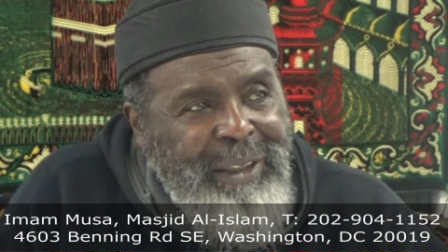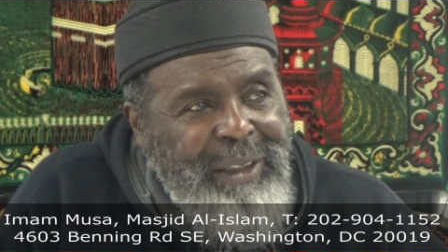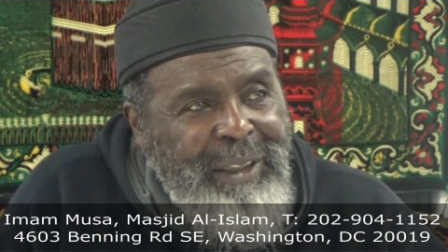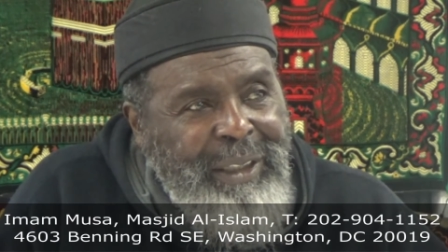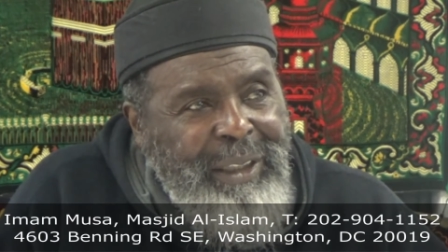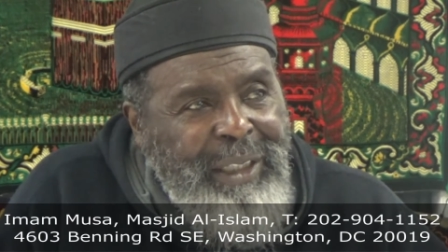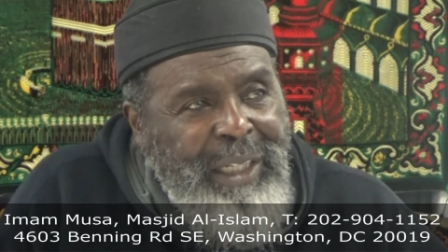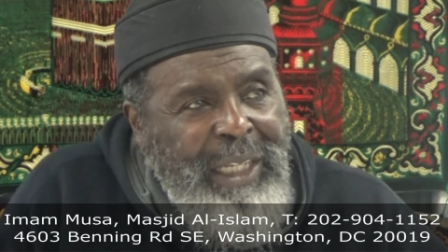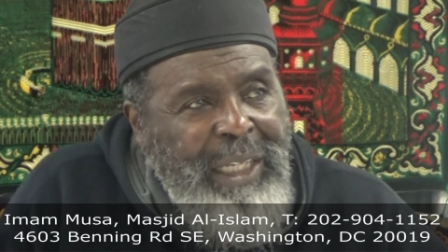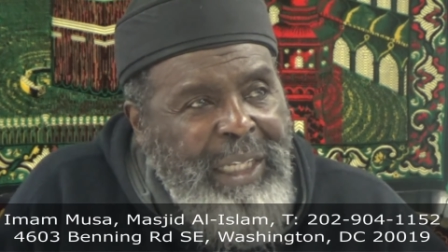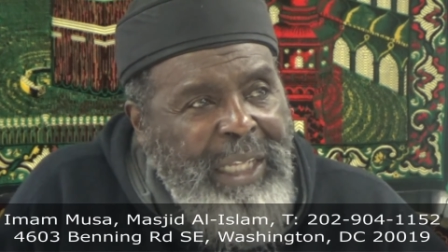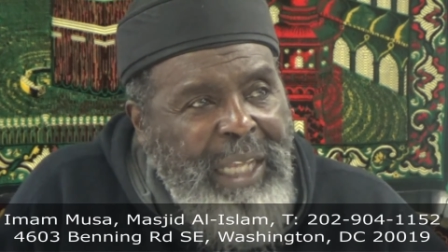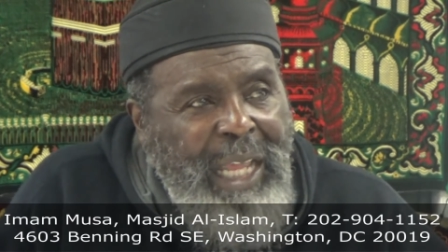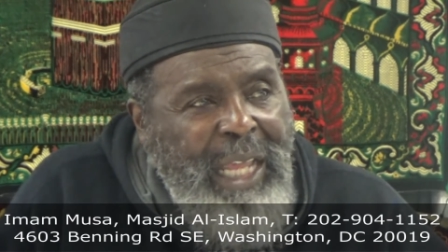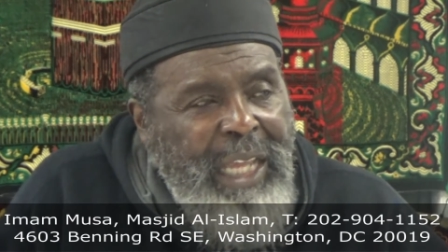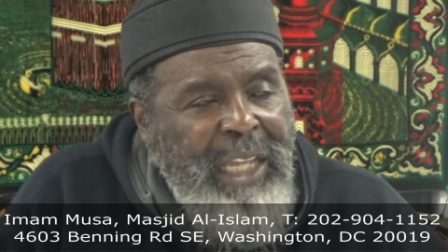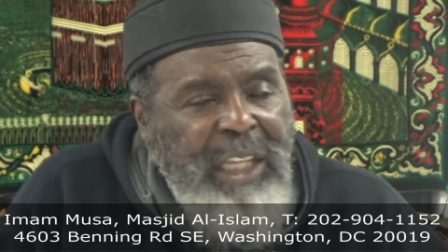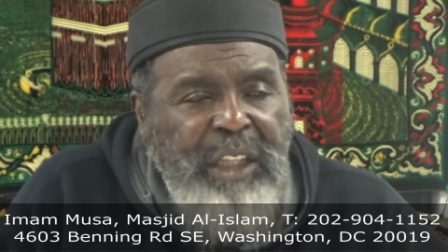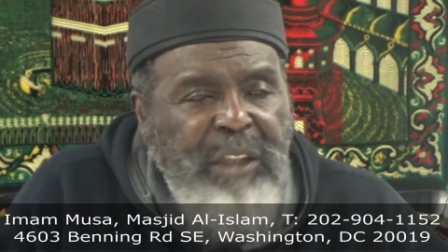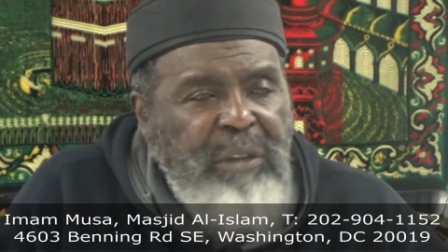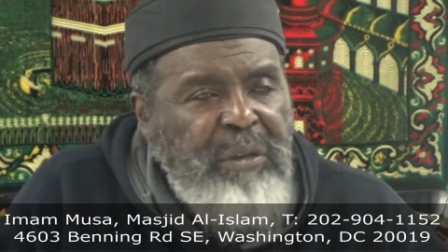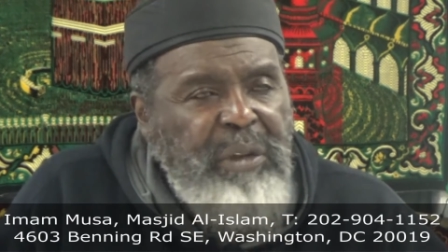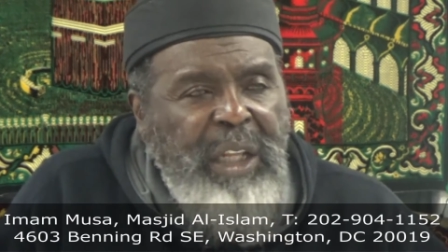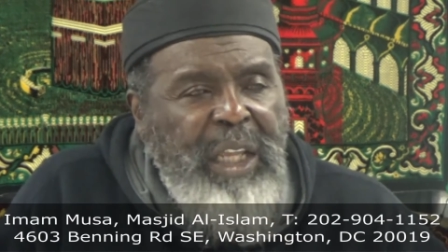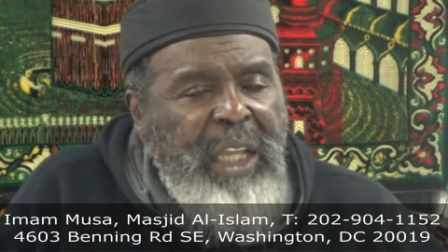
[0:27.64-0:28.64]
Like I
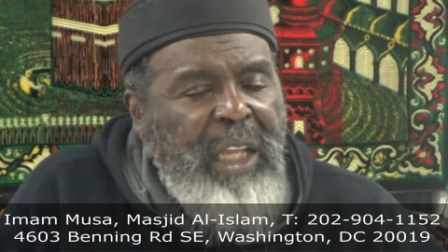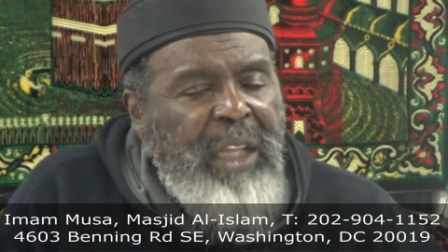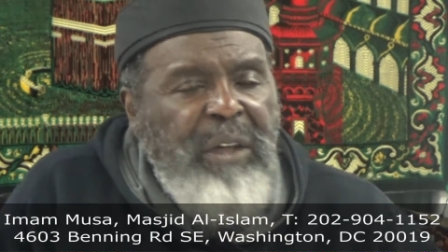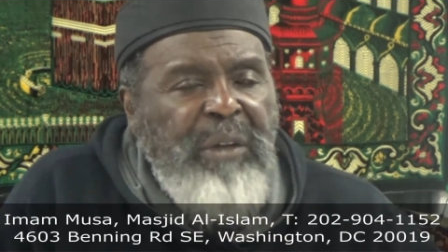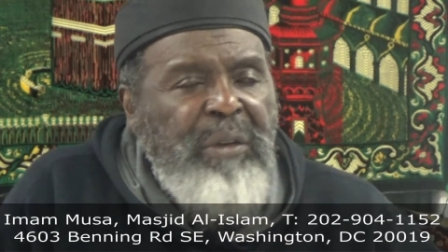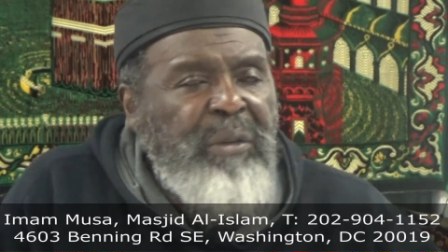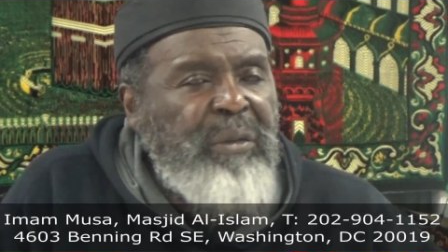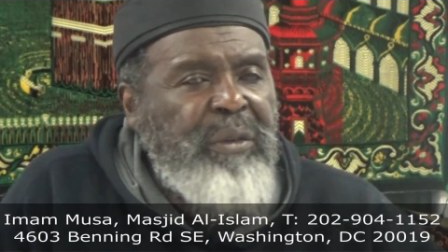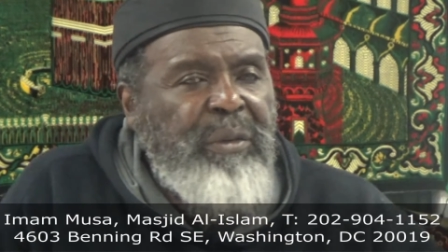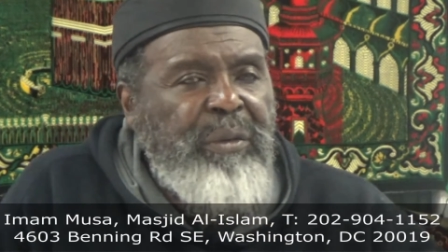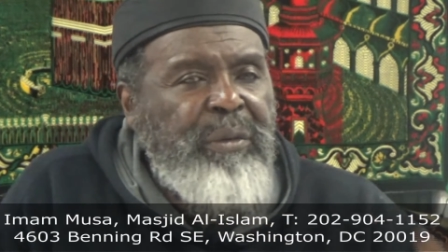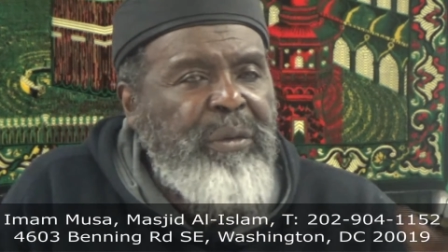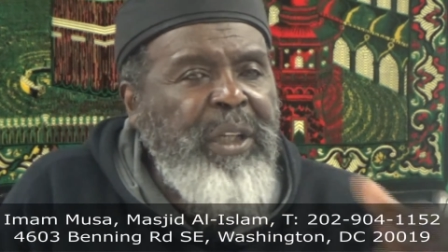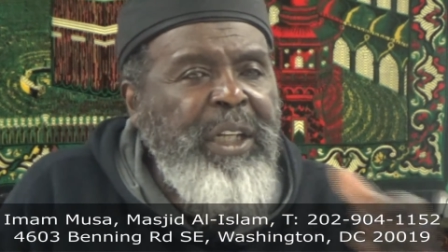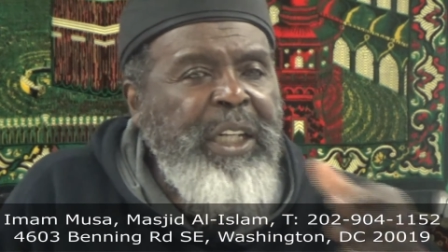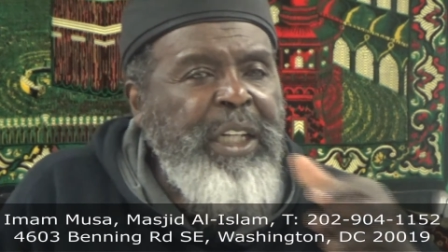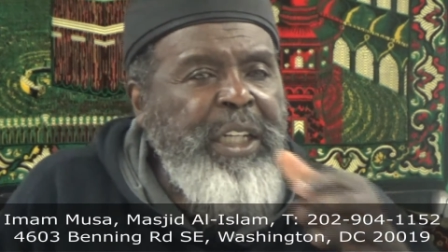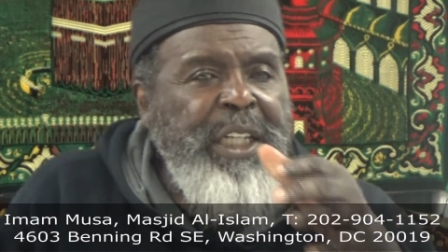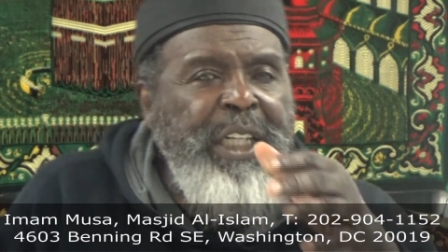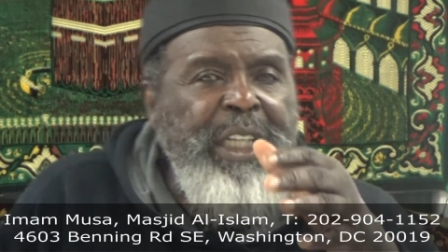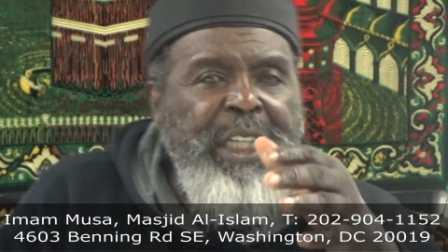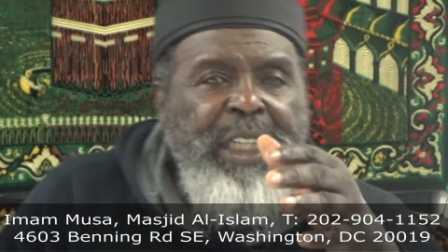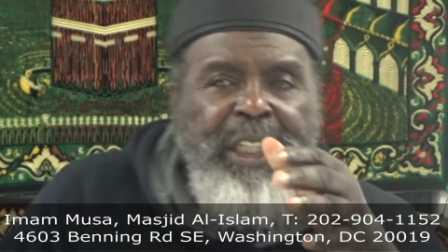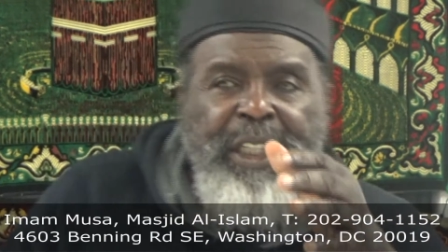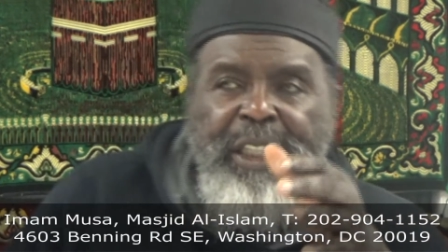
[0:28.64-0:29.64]
could, I don't really
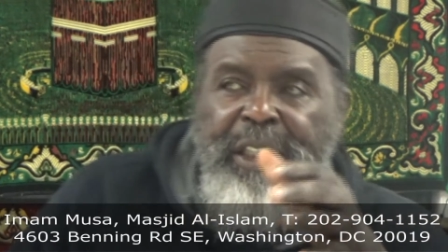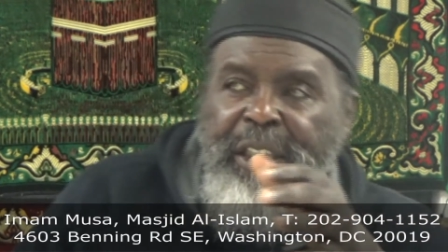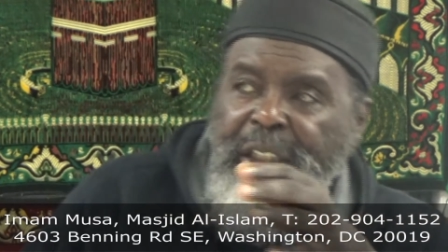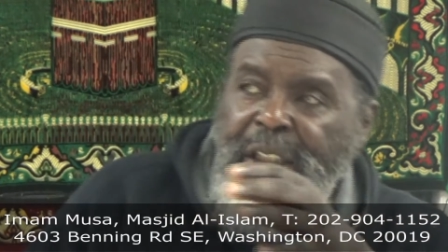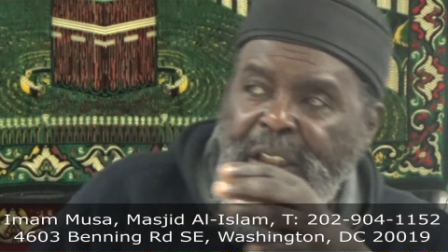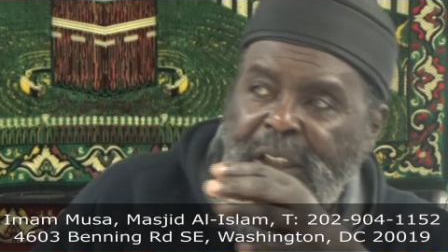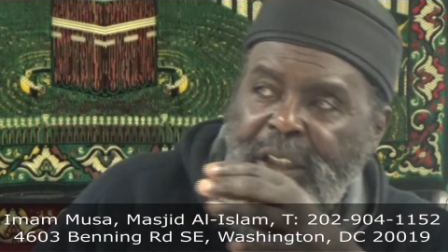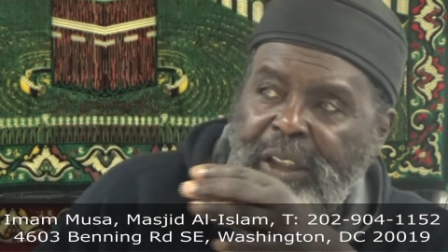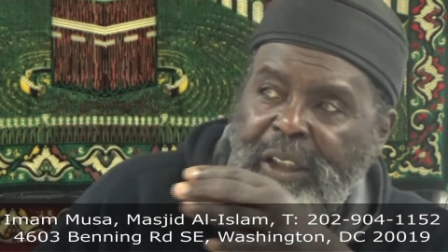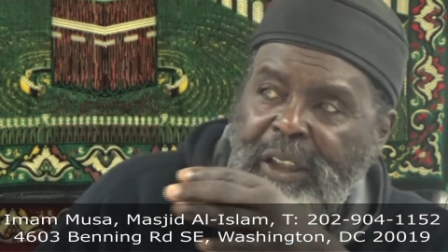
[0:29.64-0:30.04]
need it.